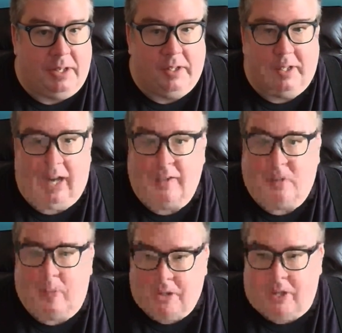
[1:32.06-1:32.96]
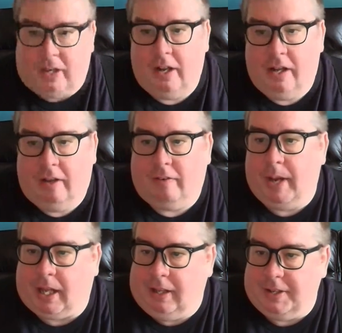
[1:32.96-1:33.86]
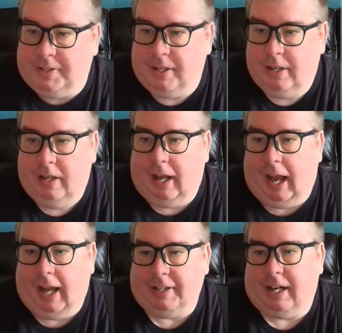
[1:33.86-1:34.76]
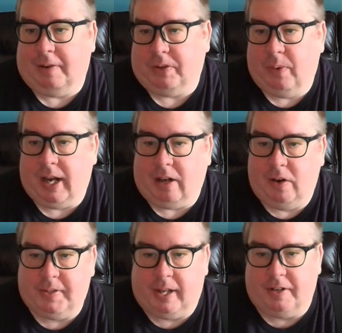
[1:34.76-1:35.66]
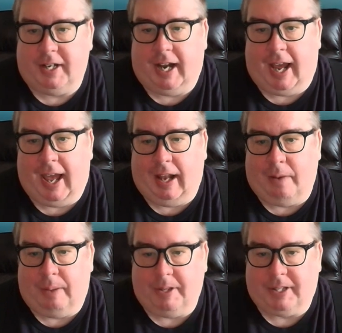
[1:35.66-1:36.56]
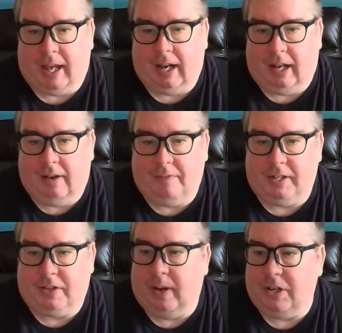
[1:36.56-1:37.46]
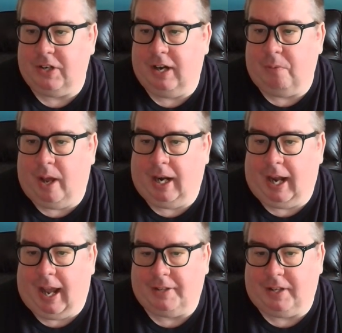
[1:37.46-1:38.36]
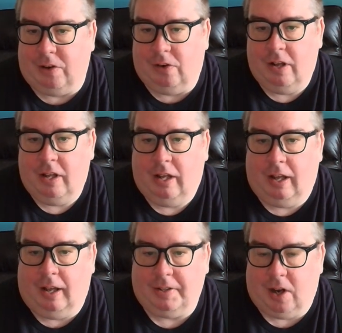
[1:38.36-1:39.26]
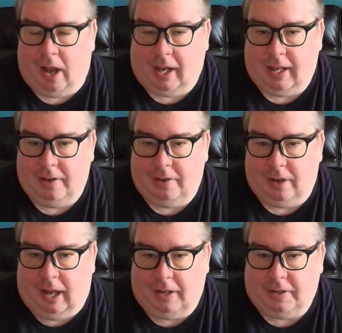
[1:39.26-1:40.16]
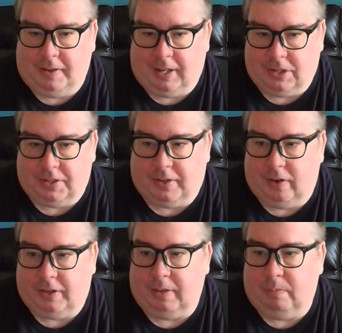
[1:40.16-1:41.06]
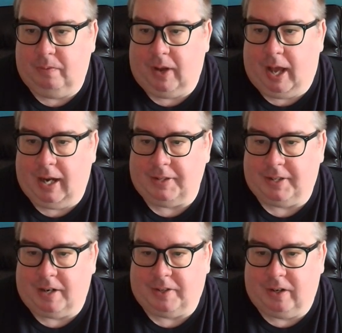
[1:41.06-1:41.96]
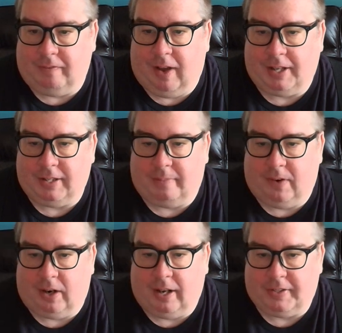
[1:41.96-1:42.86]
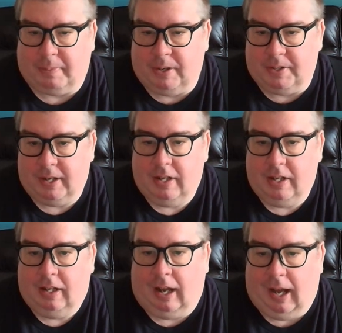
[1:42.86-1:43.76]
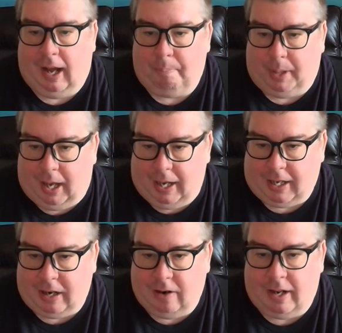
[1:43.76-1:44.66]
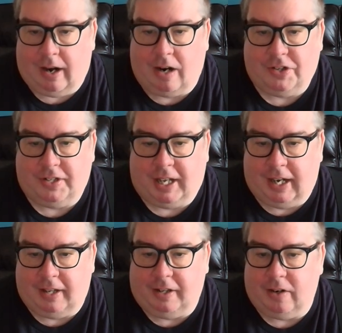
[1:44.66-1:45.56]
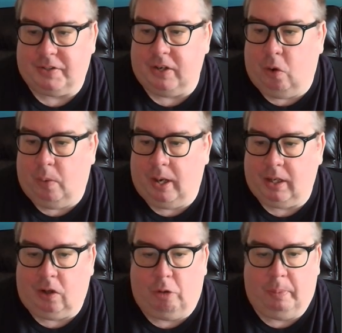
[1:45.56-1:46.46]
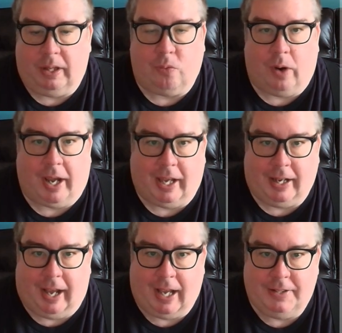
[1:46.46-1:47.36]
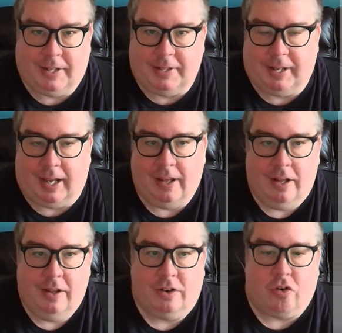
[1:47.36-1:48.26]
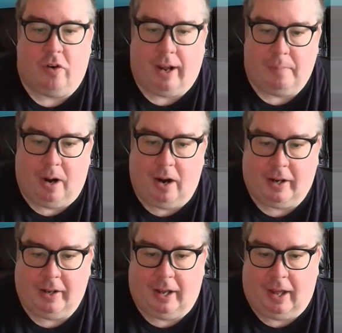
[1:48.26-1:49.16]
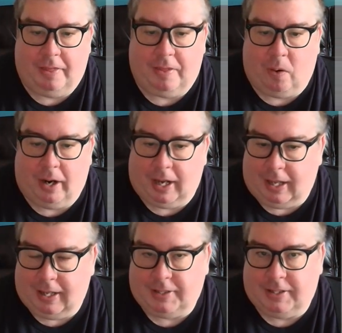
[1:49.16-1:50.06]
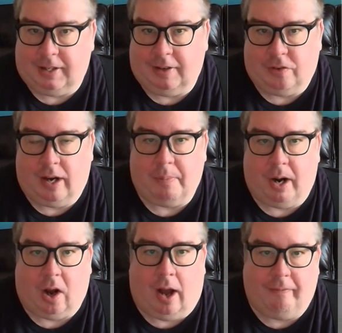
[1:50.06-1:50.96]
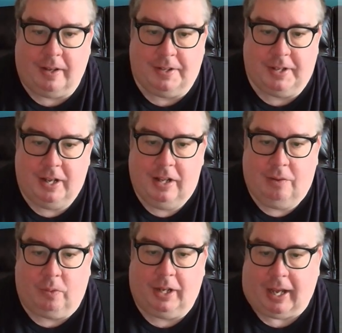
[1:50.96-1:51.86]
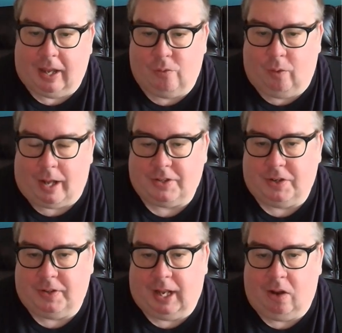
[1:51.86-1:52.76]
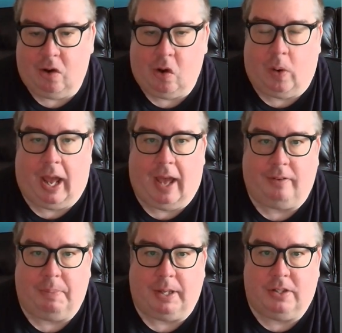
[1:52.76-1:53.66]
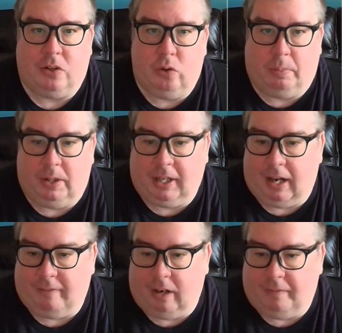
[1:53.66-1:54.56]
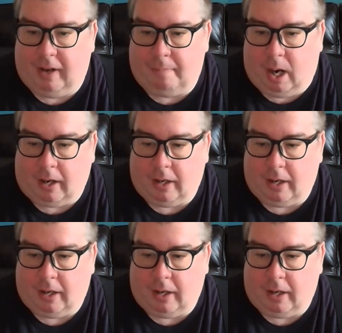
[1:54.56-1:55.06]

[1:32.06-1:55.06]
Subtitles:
today's question from Nicholas. I said I was reading your newsletter today and the BIMI state of situation and wanted to ask you. I was talking to DigiCert to move on and start certifying some of our customers. But here in Argentina, there is no one globally recognized as a trademark authority, that's a trademark office, where they can register that logo and have it be suitable to get a verified mark.